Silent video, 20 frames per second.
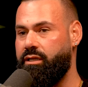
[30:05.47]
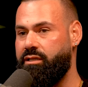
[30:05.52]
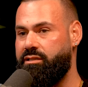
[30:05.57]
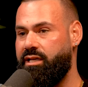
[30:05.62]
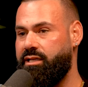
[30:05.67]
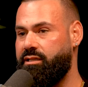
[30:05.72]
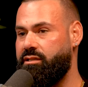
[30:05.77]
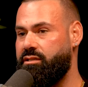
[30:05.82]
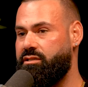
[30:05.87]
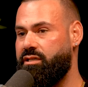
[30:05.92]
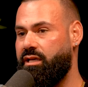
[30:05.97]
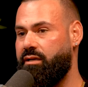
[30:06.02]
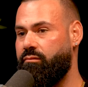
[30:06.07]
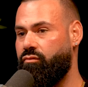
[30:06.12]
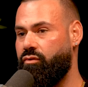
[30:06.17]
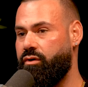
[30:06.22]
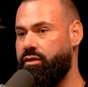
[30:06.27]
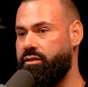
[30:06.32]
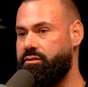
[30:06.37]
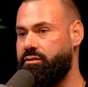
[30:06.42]
to take the same
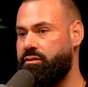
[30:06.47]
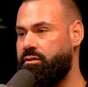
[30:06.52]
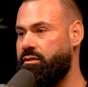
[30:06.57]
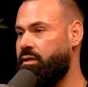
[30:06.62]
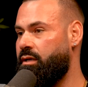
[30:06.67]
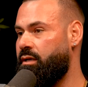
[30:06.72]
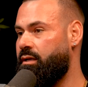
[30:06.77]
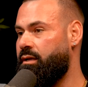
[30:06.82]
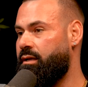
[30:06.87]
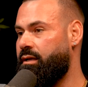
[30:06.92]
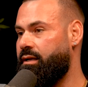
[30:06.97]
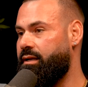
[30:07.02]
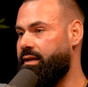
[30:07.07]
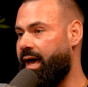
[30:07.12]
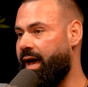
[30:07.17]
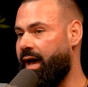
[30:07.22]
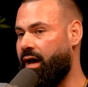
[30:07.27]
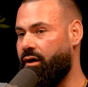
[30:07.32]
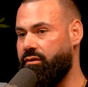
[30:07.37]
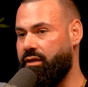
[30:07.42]
risks
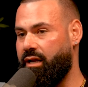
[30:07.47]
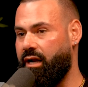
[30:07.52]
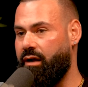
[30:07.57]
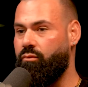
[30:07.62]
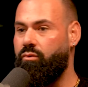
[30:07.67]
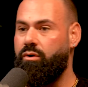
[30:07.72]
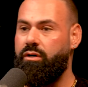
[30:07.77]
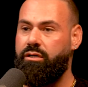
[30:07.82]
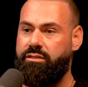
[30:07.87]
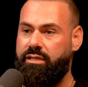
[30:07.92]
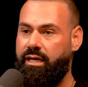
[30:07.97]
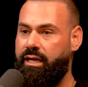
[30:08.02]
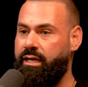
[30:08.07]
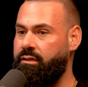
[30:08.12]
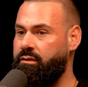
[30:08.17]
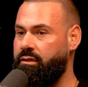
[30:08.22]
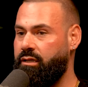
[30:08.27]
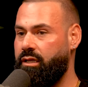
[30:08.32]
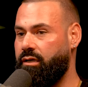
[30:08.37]
now that I was at,